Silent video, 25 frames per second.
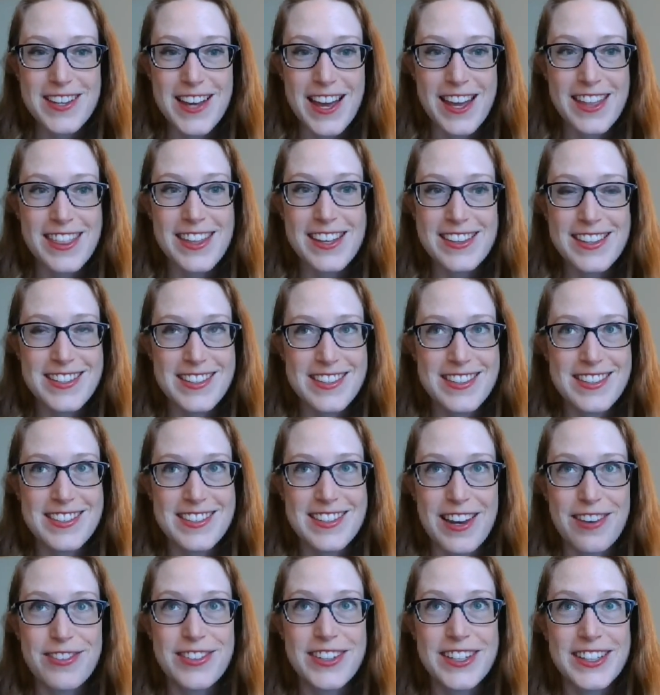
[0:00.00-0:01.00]
I think this is
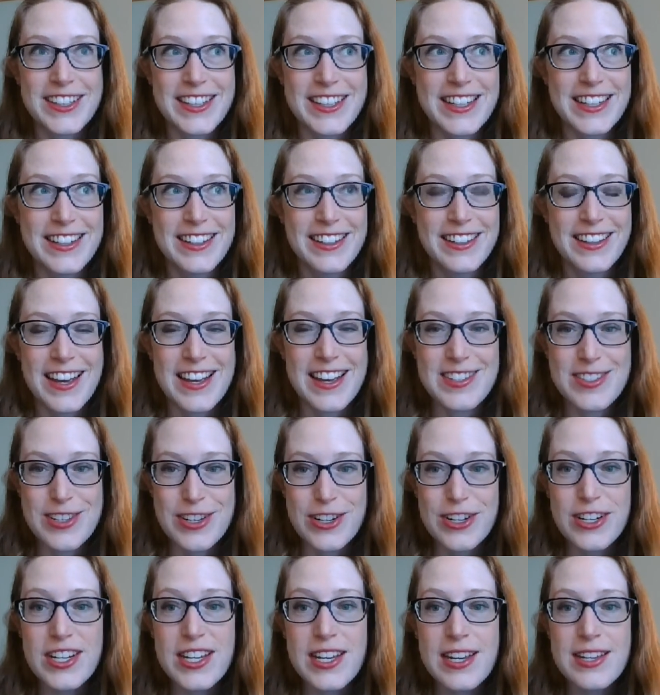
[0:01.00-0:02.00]
definitely, as
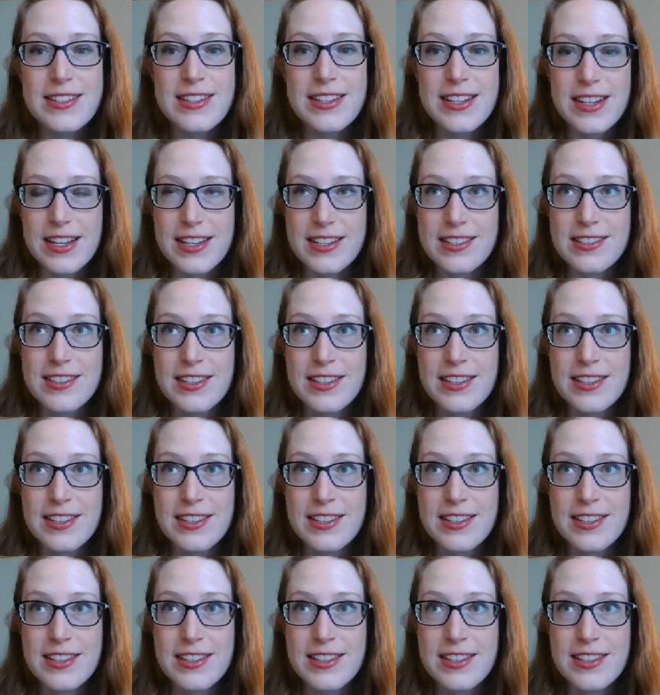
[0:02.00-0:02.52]
nerdy as it is